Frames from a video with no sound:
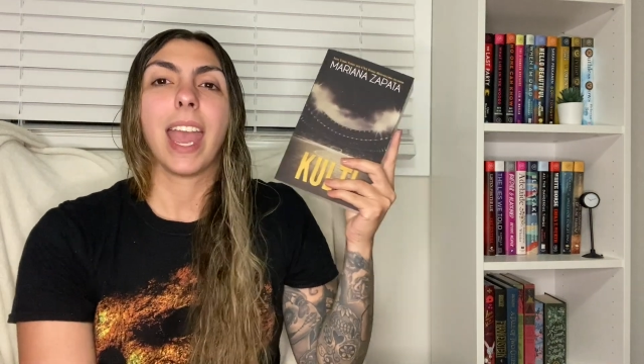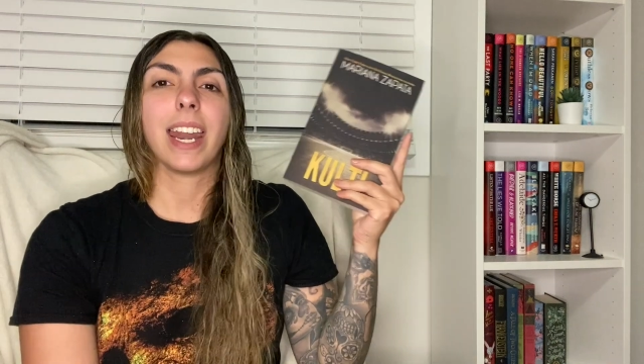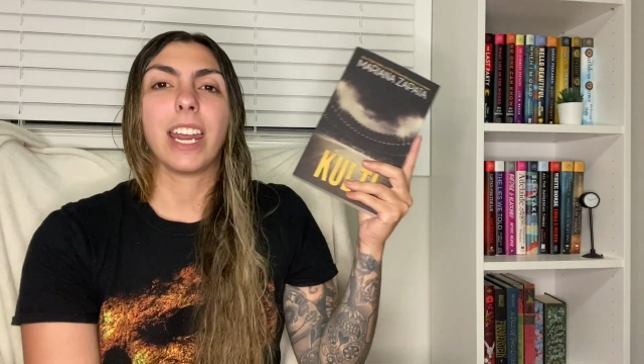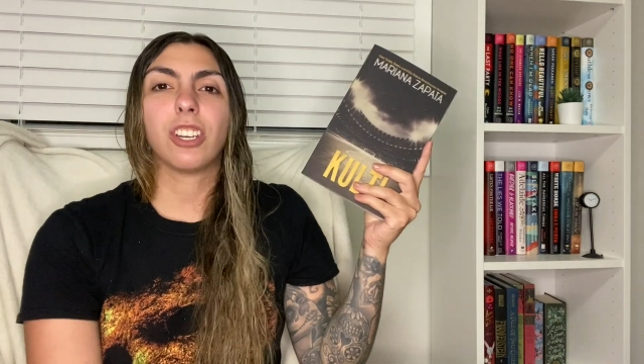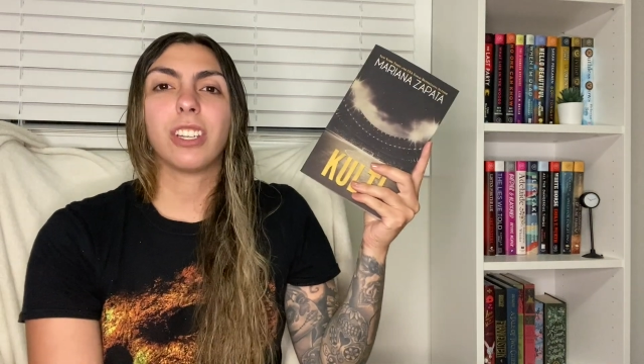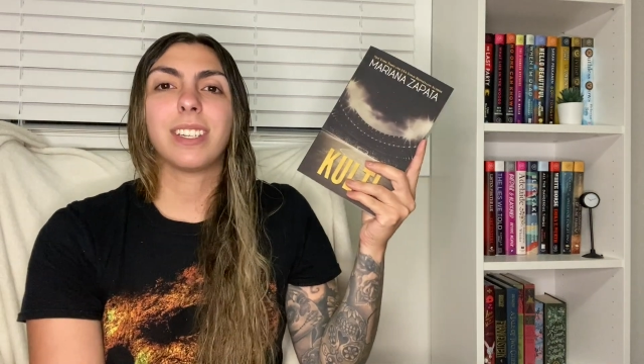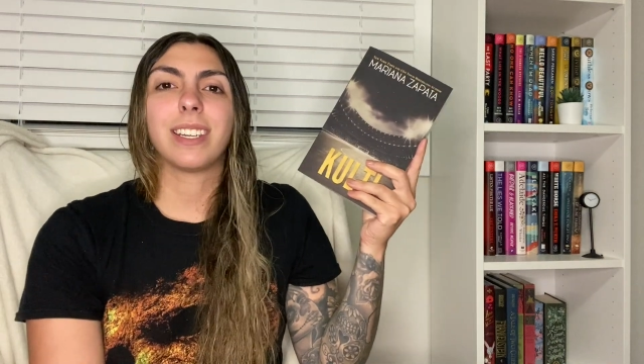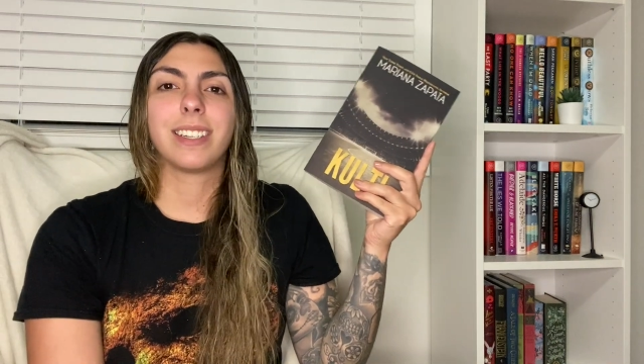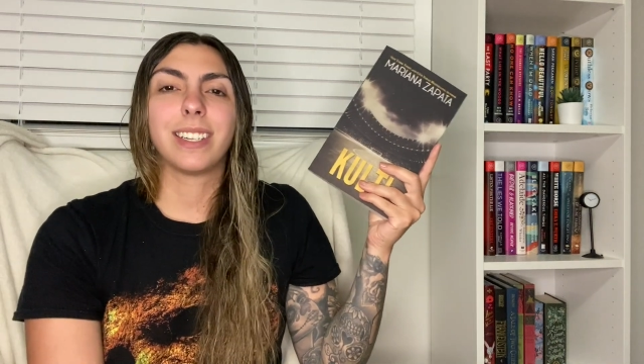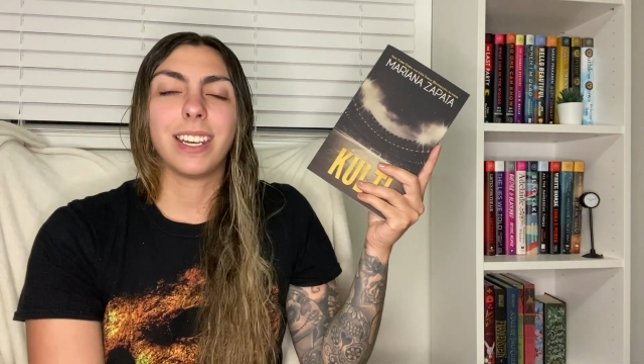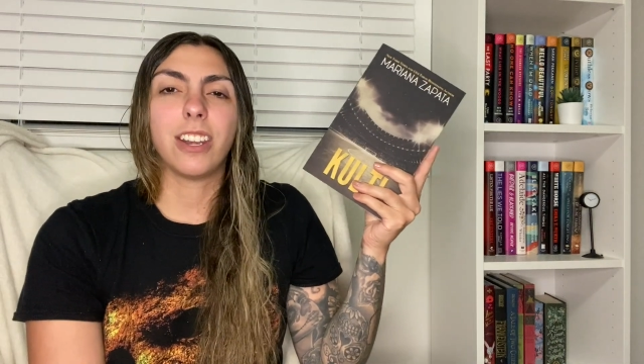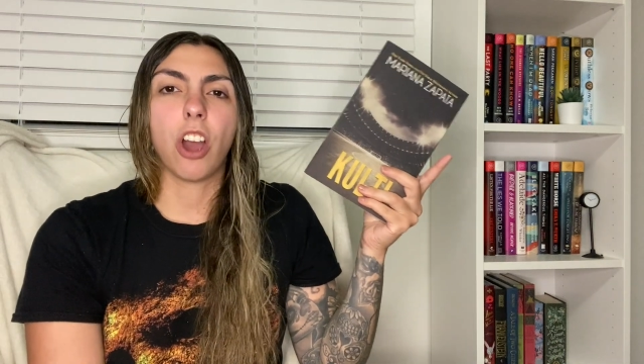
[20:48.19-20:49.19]
And I just
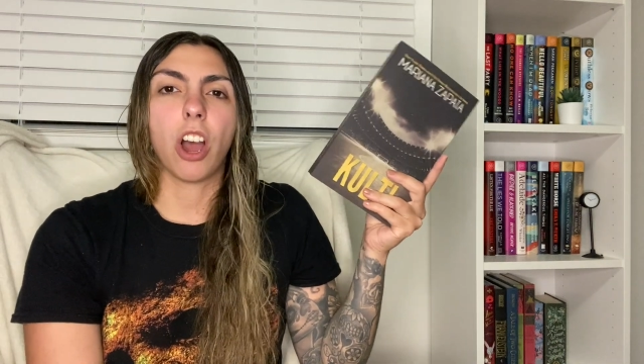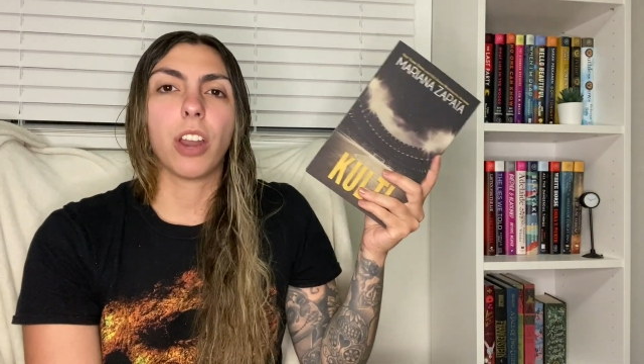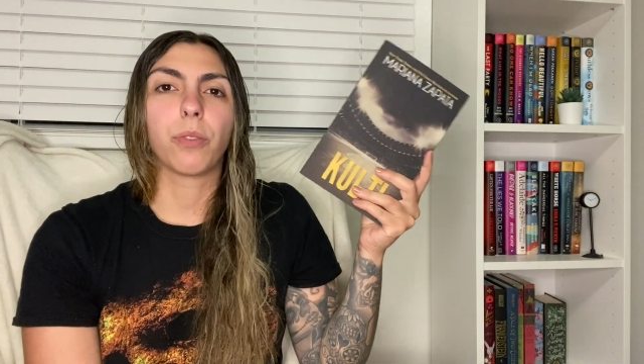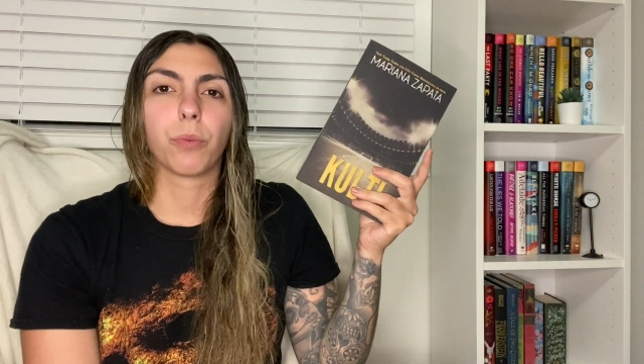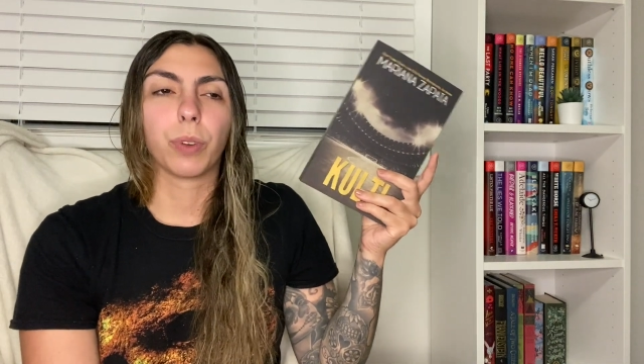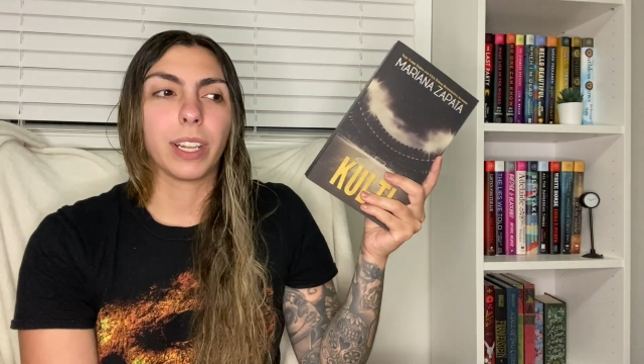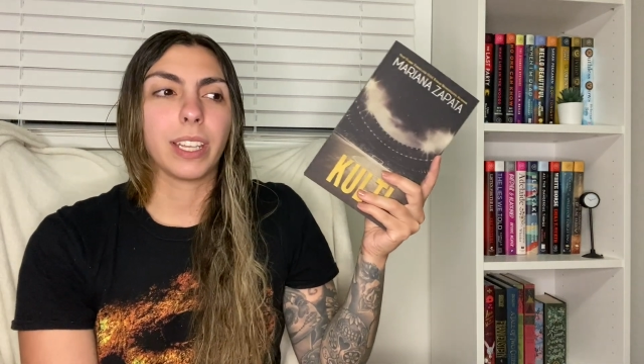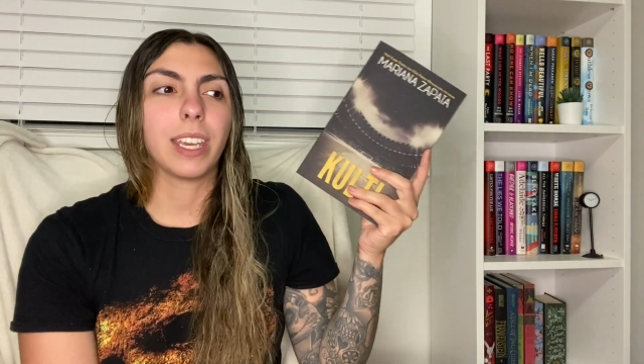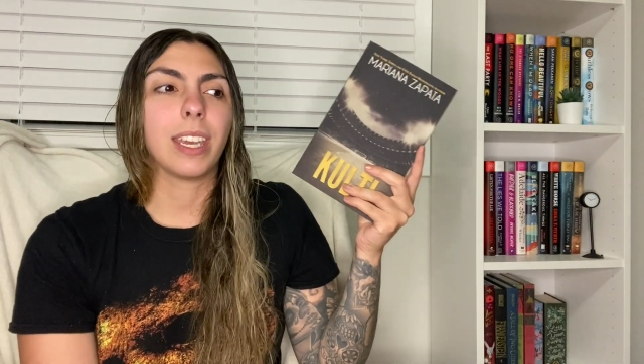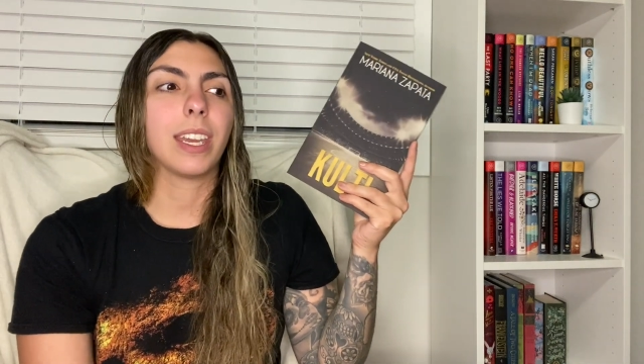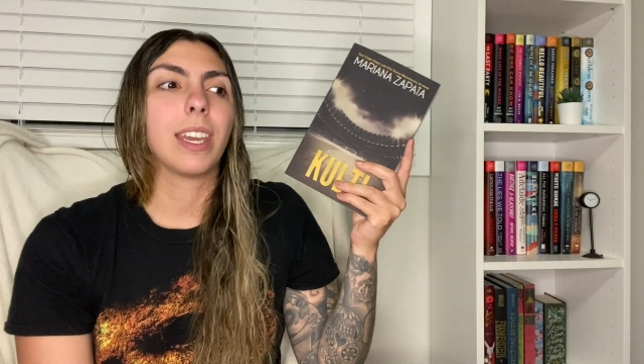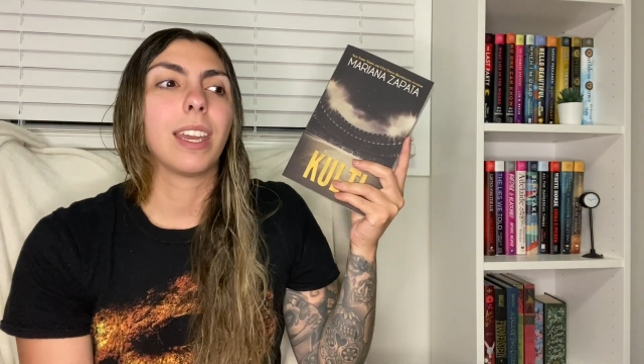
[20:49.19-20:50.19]
did not
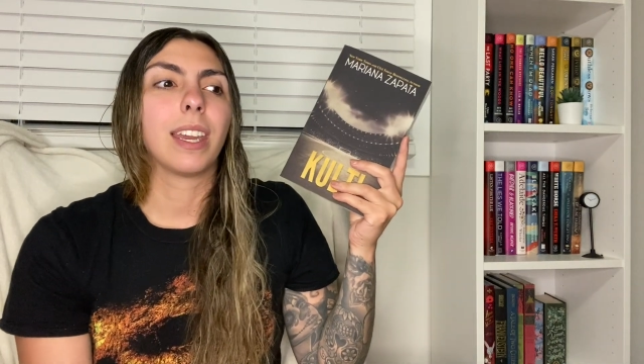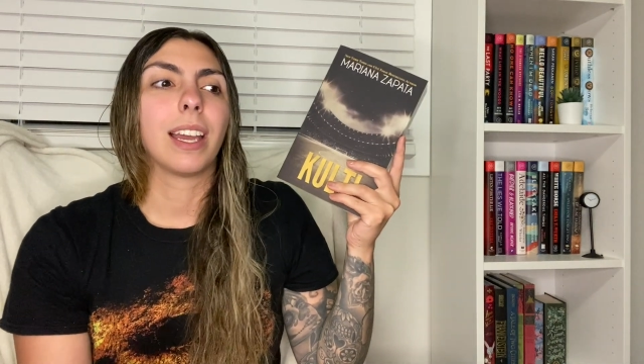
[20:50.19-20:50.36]
really